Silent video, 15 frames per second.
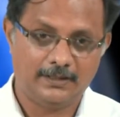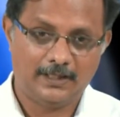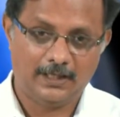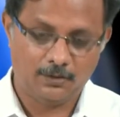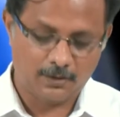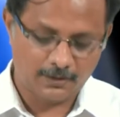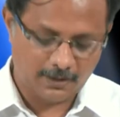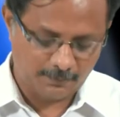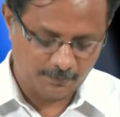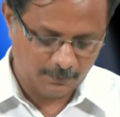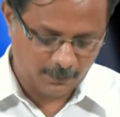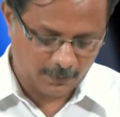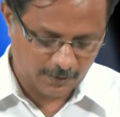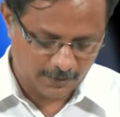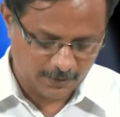and no other
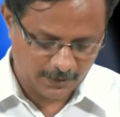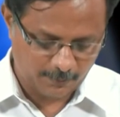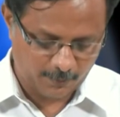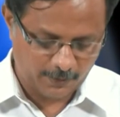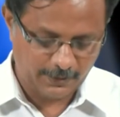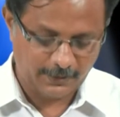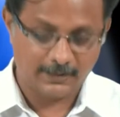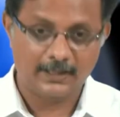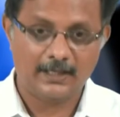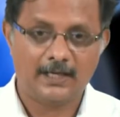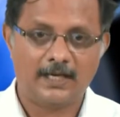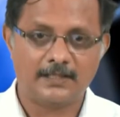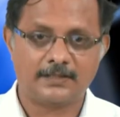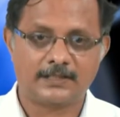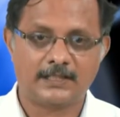organ in the body
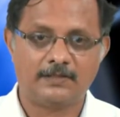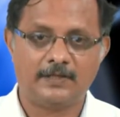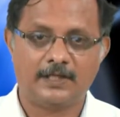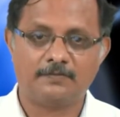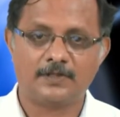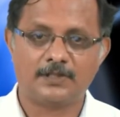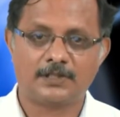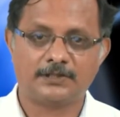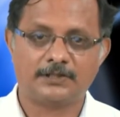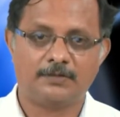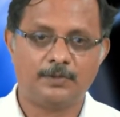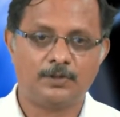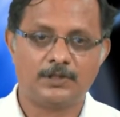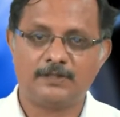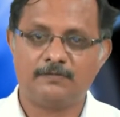has a similar network structure,
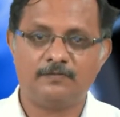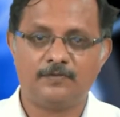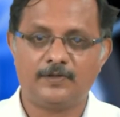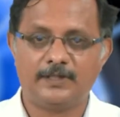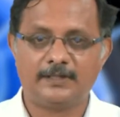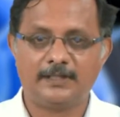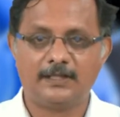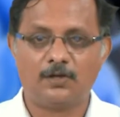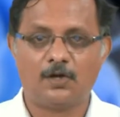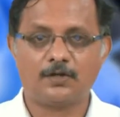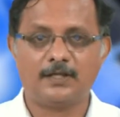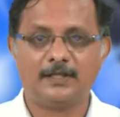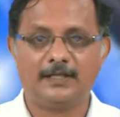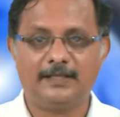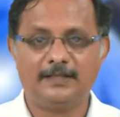because even if you take an
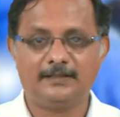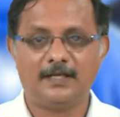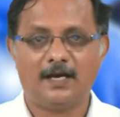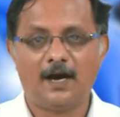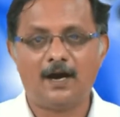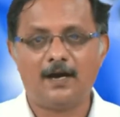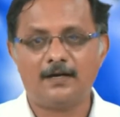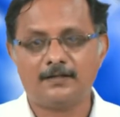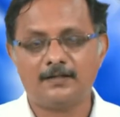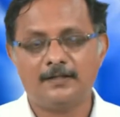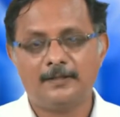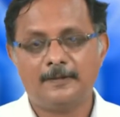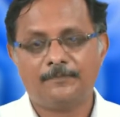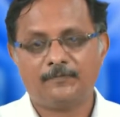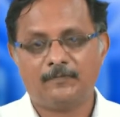organ like heart,
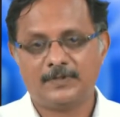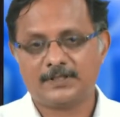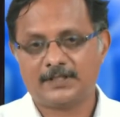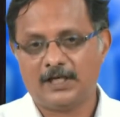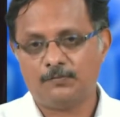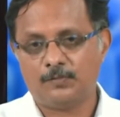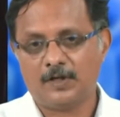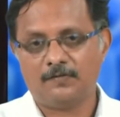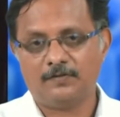which is capable of